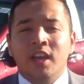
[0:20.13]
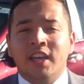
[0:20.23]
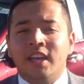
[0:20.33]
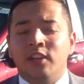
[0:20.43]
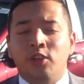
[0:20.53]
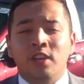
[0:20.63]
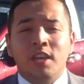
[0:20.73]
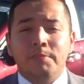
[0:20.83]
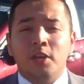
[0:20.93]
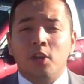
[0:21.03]
Again, you can
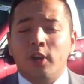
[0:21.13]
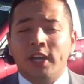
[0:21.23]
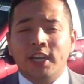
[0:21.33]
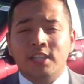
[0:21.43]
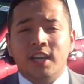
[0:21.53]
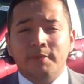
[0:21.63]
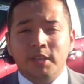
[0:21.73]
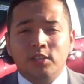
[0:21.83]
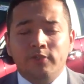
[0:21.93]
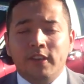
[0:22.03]
give me a call at any time
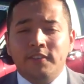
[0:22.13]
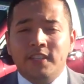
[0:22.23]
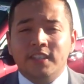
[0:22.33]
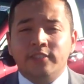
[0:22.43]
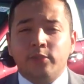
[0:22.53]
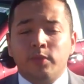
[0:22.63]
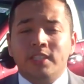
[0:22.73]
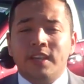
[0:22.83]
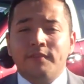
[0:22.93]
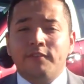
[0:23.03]
at
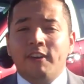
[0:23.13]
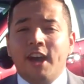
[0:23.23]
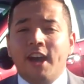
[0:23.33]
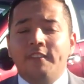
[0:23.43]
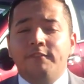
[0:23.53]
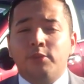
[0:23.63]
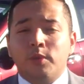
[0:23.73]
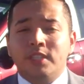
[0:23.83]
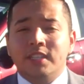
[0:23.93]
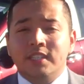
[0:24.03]

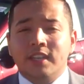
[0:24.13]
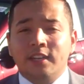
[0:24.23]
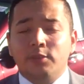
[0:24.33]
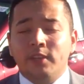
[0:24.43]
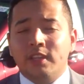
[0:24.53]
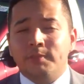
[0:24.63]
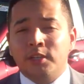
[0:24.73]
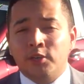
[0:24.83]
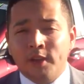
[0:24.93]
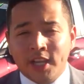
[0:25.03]
256-375-3693. That's
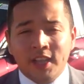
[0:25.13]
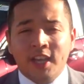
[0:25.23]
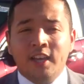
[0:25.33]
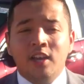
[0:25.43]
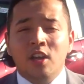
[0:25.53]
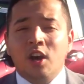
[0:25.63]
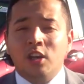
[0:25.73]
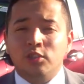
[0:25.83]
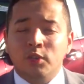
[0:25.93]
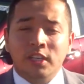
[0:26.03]
my direct line.
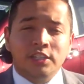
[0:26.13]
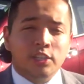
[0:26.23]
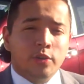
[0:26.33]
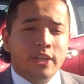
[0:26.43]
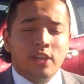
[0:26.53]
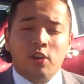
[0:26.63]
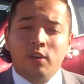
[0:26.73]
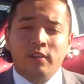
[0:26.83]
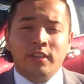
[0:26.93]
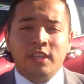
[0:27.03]
Also want to let you know any
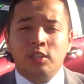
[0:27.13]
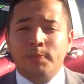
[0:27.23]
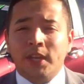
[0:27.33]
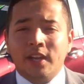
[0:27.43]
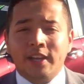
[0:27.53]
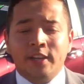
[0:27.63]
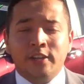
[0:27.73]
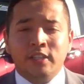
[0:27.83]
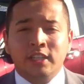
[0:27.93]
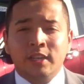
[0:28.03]
car that you pick out here,
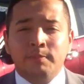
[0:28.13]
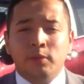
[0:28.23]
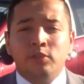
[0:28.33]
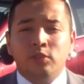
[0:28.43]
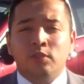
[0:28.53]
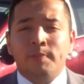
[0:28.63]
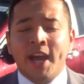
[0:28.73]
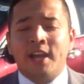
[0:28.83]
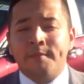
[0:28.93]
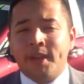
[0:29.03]
you're going to get Bluetooth,
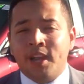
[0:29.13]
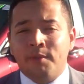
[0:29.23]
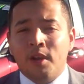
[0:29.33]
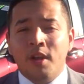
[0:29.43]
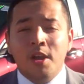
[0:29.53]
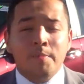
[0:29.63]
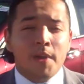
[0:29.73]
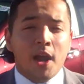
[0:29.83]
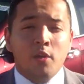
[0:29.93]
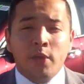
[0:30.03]
backup camera,
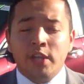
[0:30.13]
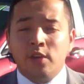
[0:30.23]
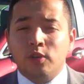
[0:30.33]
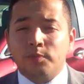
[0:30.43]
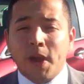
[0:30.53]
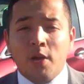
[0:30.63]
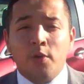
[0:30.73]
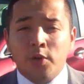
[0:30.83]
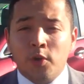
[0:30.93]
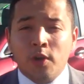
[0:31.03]
power windows,
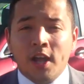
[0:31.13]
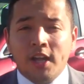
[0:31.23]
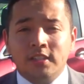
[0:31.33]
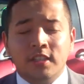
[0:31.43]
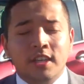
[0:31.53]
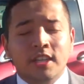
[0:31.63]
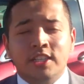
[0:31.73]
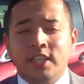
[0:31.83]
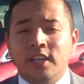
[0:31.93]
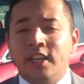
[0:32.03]
power door locks.
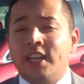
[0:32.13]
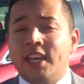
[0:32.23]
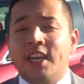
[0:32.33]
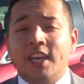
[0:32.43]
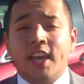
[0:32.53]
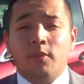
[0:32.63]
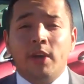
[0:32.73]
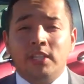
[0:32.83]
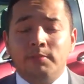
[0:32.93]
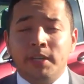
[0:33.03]
Gina, again, I can't
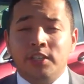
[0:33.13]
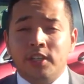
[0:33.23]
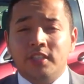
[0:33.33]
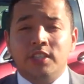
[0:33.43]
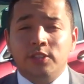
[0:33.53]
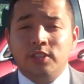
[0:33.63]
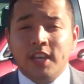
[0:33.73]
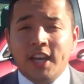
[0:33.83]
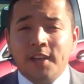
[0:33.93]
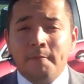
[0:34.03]
wait to meet you. I'll see you
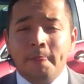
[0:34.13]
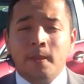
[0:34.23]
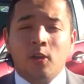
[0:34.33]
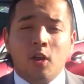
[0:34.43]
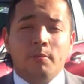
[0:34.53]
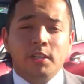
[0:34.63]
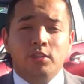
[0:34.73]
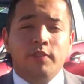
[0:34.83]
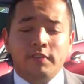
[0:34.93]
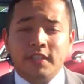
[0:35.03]
tonight. Call me
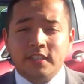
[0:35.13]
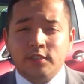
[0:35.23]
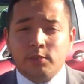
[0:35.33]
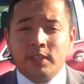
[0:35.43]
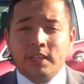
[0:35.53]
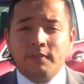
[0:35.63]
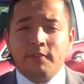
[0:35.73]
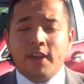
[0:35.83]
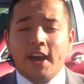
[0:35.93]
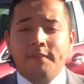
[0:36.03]

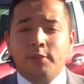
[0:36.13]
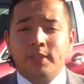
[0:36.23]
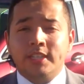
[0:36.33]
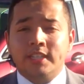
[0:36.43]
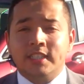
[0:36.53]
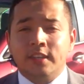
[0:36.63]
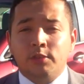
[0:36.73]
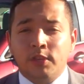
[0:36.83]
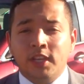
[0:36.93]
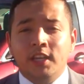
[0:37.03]

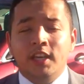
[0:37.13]
256-375-3693.